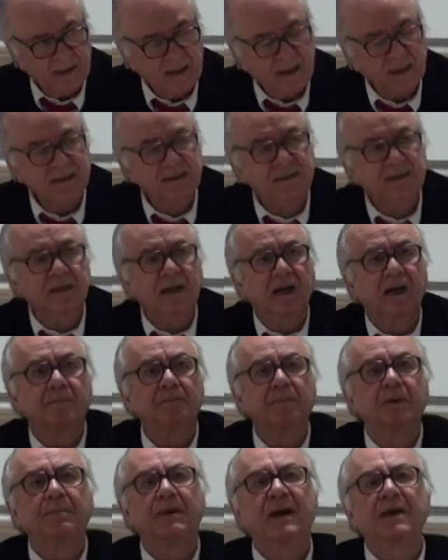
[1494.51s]
as
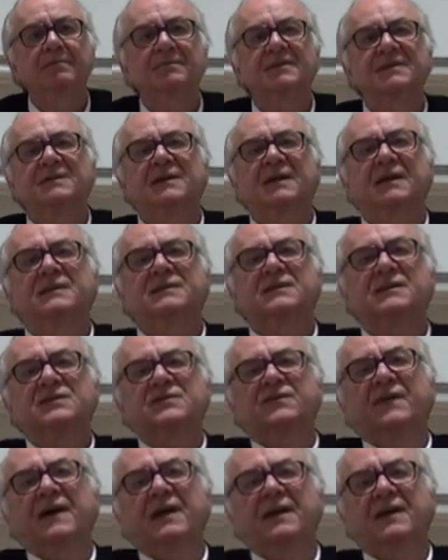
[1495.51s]
uh, says, it's
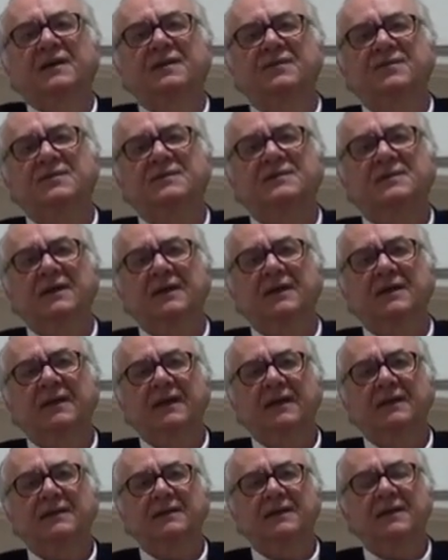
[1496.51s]
very interesting
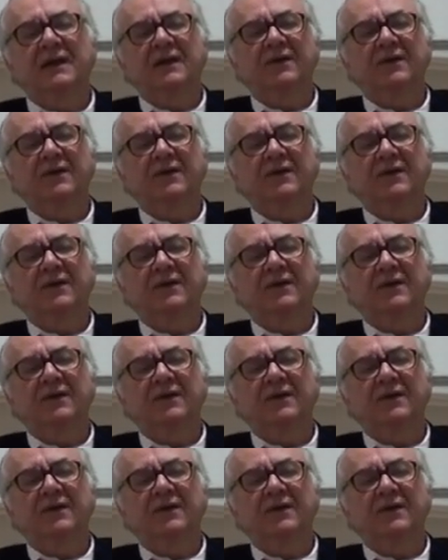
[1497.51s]
that